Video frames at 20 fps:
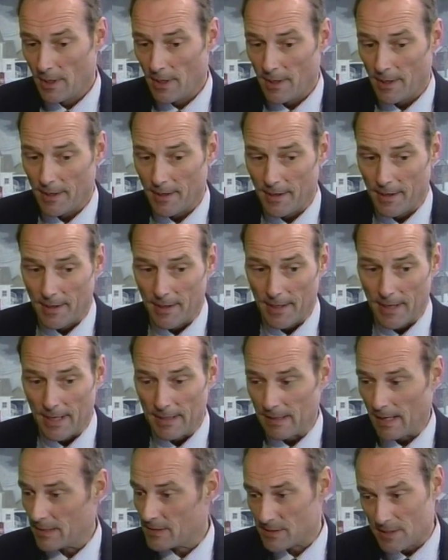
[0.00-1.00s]
uh,
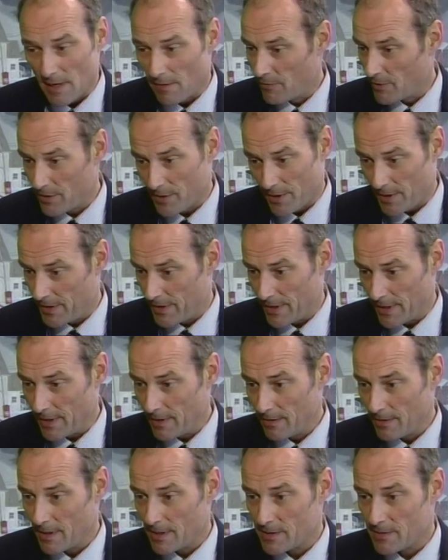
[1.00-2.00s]
and that's never a good
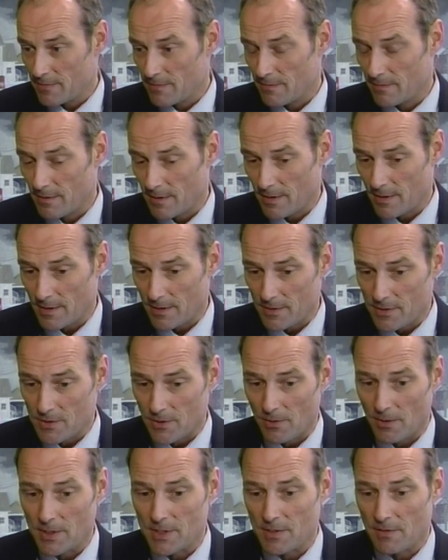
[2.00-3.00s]
thing. A, uh,
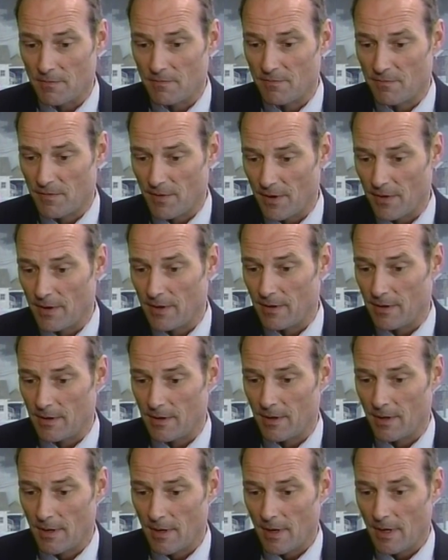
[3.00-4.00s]
so it's a
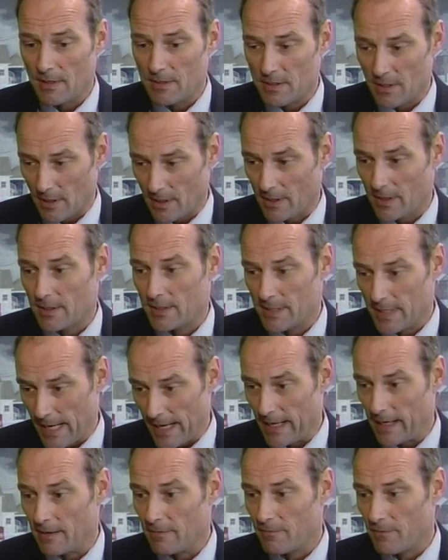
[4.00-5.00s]
very dark
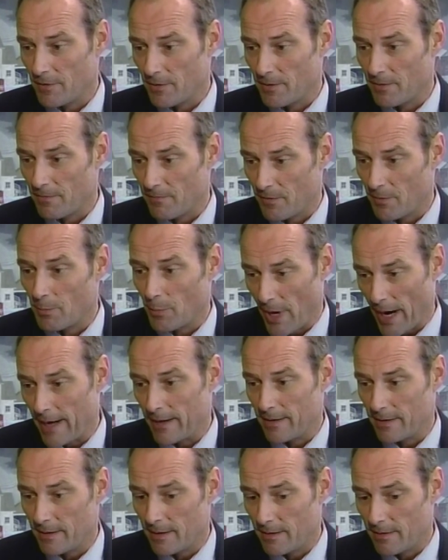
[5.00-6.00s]
day for, for
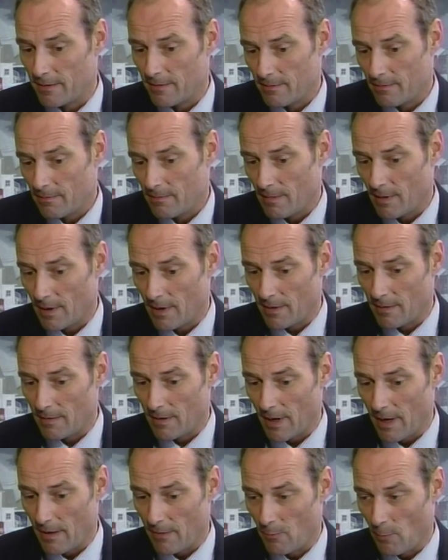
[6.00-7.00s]
Brandon and, and,
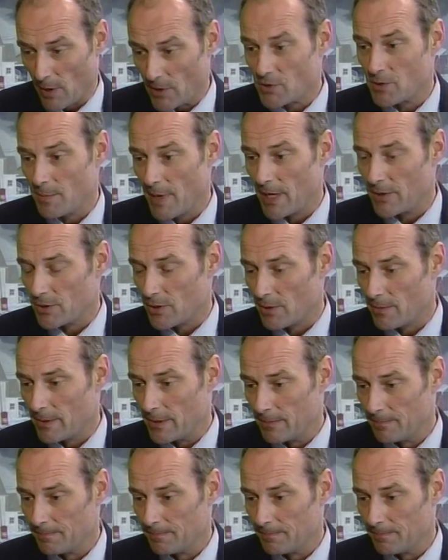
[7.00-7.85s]
and western Manitoba.